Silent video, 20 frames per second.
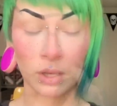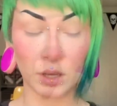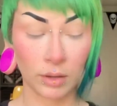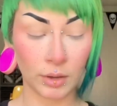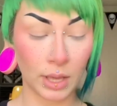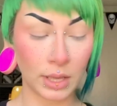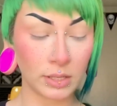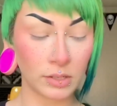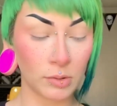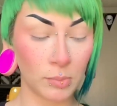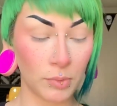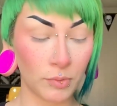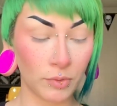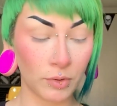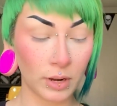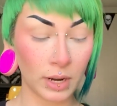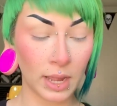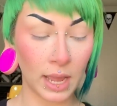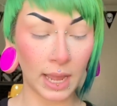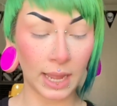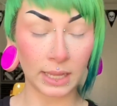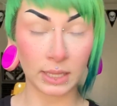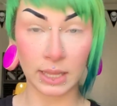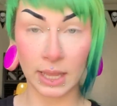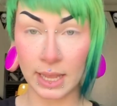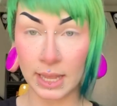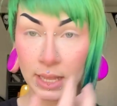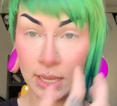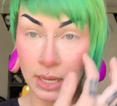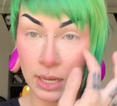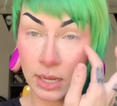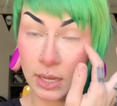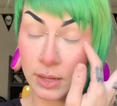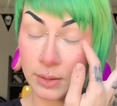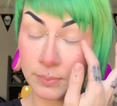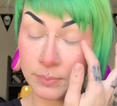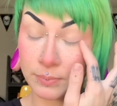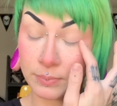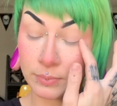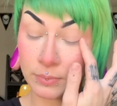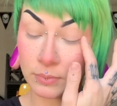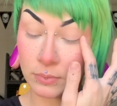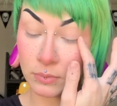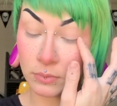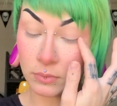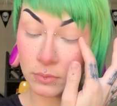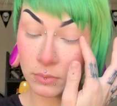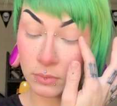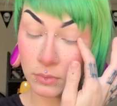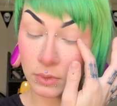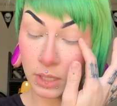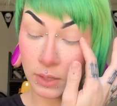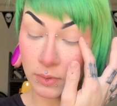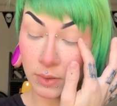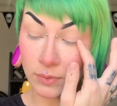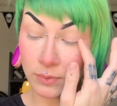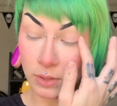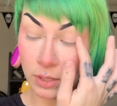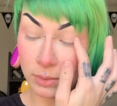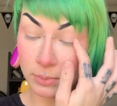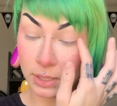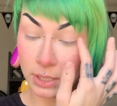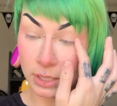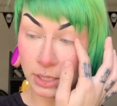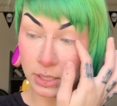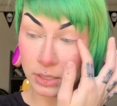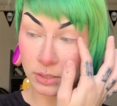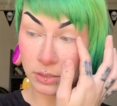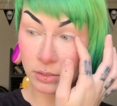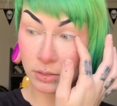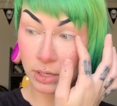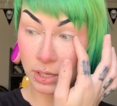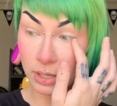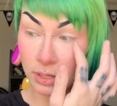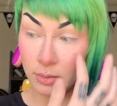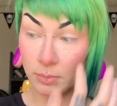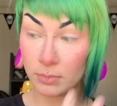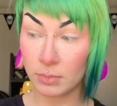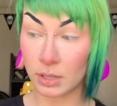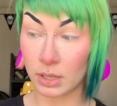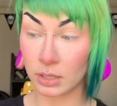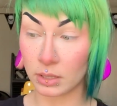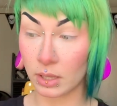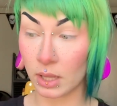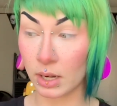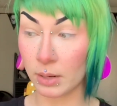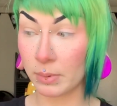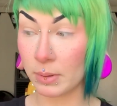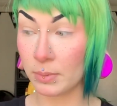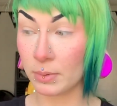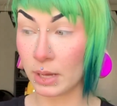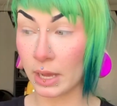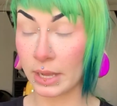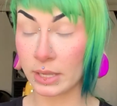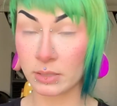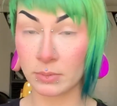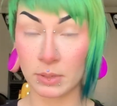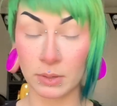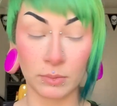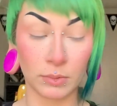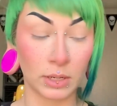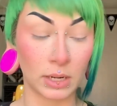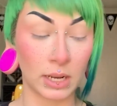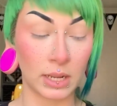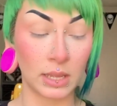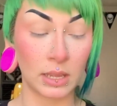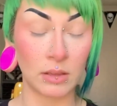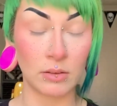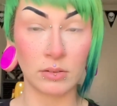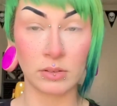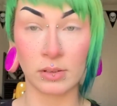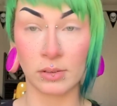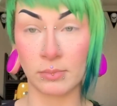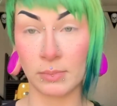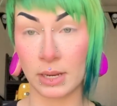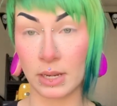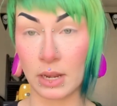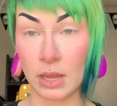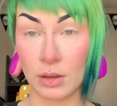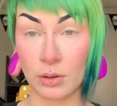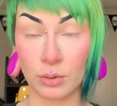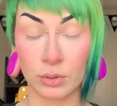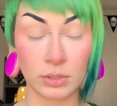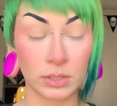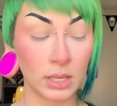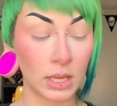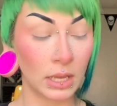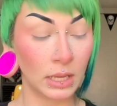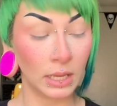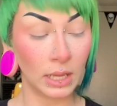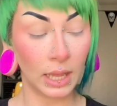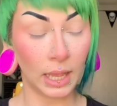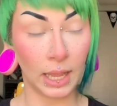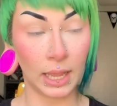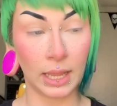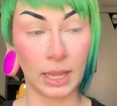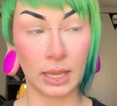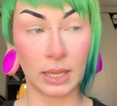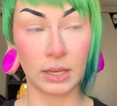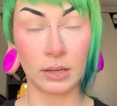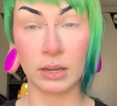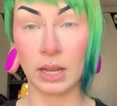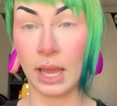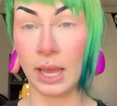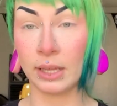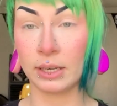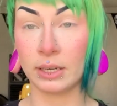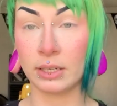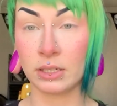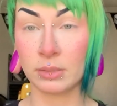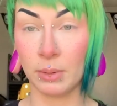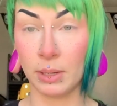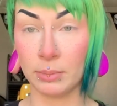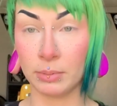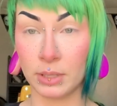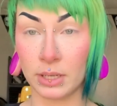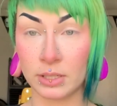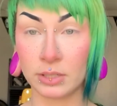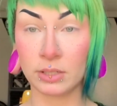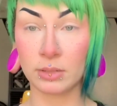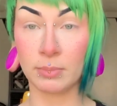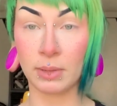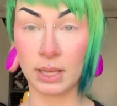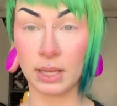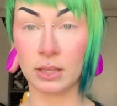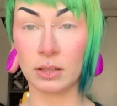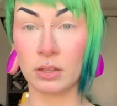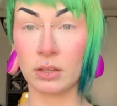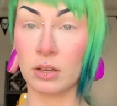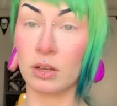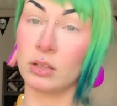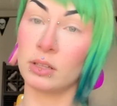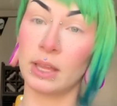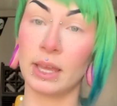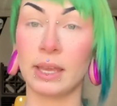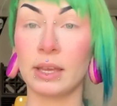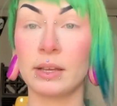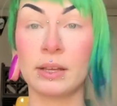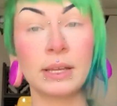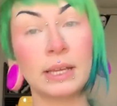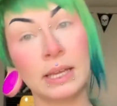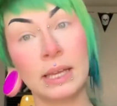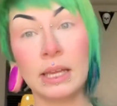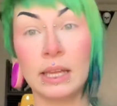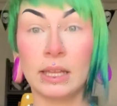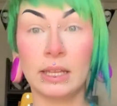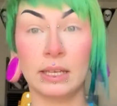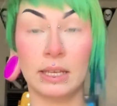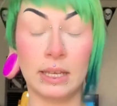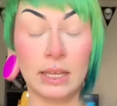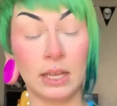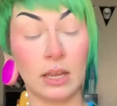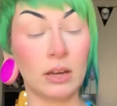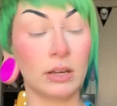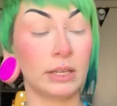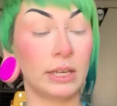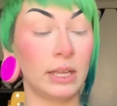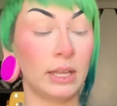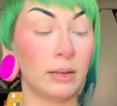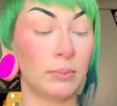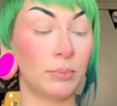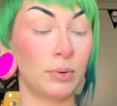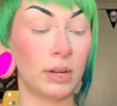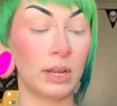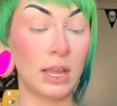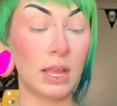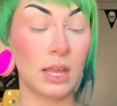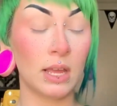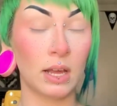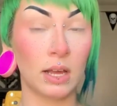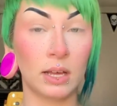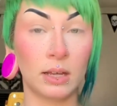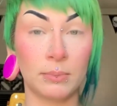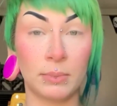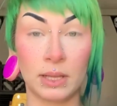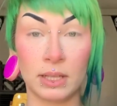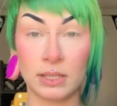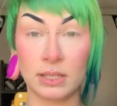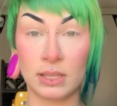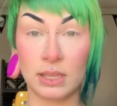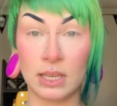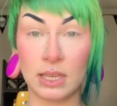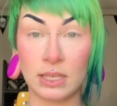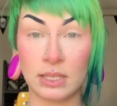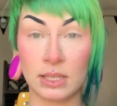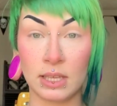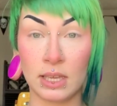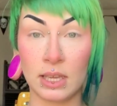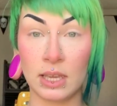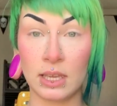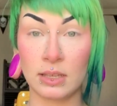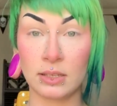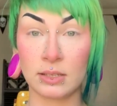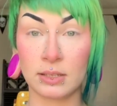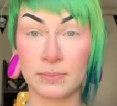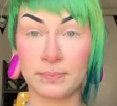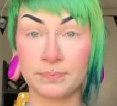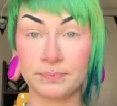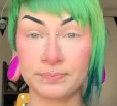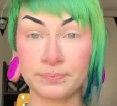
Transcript: Okay, so before I highlight, if you follow me on Instagram, a lot of people ask me what I use on my nose and add into my blush to make it look all like neon-y and pretty. It's these thingies.